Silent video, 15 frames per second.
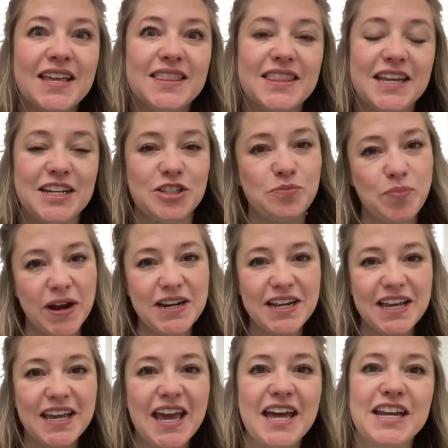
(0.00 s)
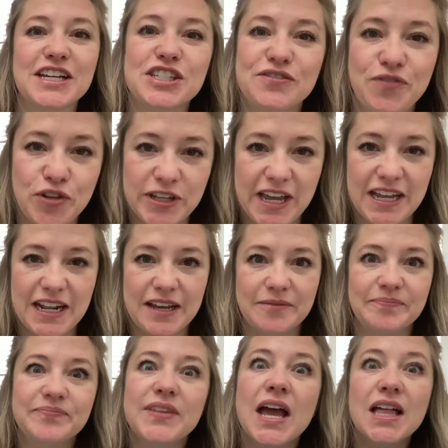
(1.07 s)
that is brightening and exfoliating
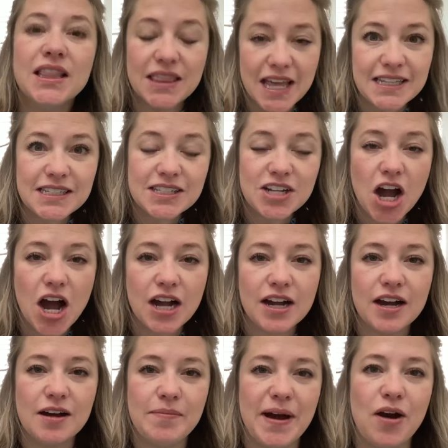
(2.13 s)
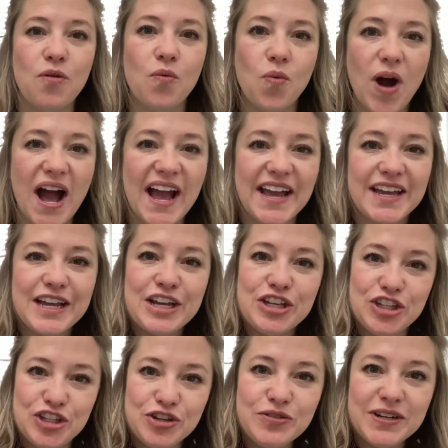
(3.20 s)
let's talk about why
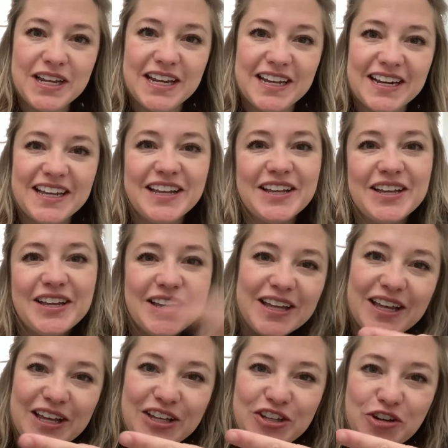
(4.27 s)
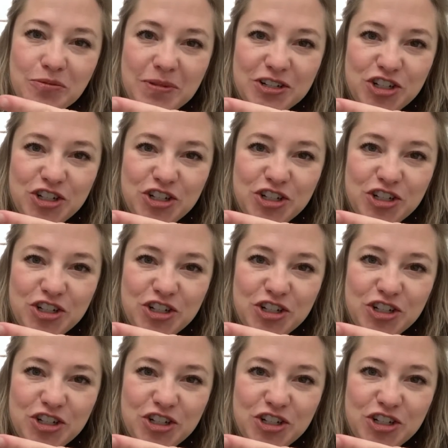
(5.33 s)
you need You're My